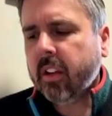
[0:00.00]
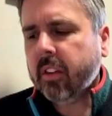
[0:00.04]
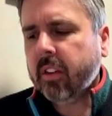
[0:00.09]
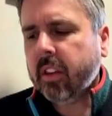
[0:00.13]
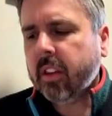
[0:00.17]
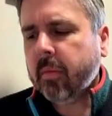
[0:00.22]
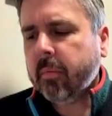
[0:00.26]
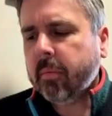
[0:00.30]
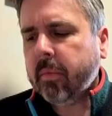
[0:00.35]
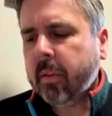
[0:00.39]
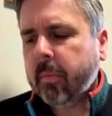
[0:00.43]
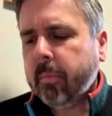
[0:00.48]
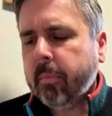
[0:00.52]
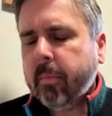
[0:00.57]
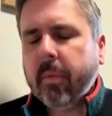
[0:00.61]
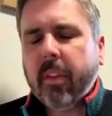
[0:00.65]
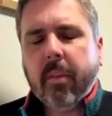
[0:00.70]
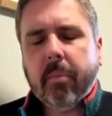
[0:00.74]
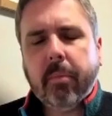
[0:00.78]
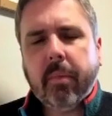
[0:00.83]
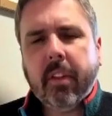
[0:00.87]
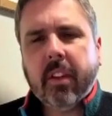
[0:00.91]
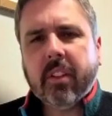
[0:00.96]

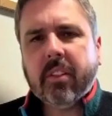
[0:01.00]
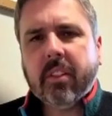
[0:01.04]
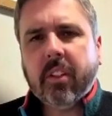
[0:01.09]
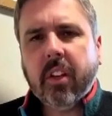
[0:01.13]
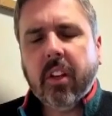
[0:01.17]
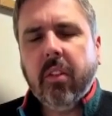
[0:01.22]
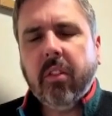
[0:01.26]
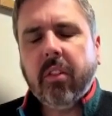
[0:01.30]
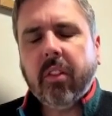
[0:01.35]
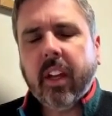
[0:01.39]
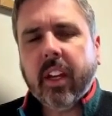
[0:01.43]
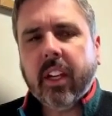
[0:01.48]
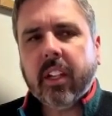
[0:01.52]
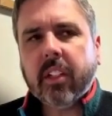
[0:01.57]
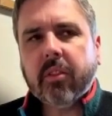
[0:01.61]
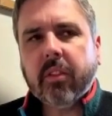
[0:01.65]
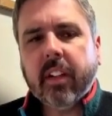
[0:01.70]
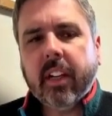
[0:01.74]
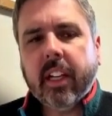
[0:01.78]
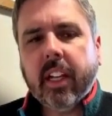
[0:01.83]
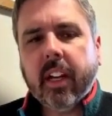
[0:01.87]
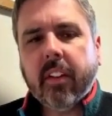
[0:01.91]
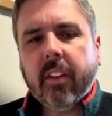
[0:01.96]
There's two things,
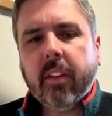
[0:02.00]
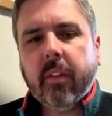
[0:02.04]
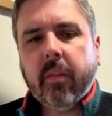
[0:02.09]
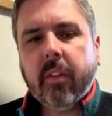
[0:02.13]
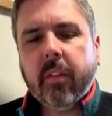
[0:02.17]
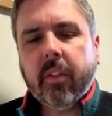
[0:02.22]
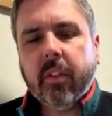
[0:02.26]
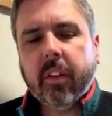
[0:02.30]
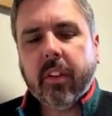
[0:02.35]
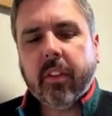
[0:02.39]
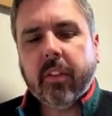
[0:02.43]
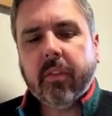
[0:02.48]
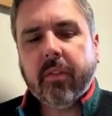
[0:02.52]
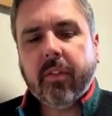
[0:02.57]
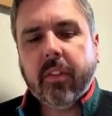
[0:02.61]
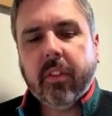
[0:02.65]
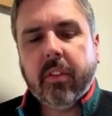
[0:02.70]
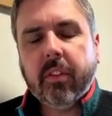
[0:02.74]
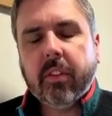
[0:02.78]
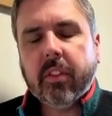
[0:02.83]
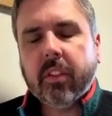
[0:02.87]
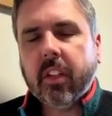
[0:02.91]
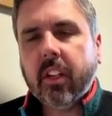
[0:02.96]
really. I think we've got the
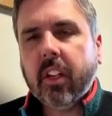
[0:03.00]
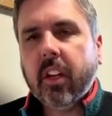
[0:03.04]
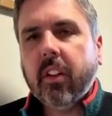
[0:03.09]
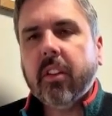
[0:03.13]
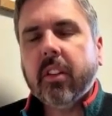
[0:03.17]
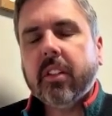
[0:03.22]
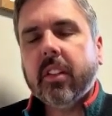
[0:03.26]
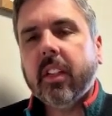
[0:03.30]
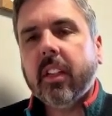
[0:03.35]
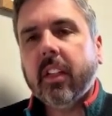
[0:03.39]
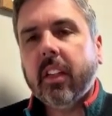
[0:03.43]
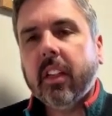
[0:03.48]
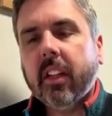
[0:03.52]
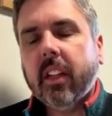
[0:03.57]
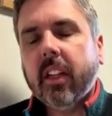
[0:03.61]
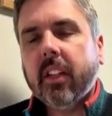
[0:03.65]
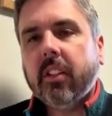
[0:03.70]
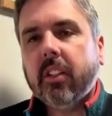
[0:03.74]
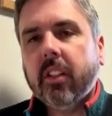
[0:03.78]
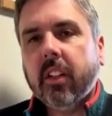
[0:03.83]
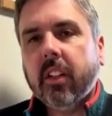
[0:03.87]
food security issue.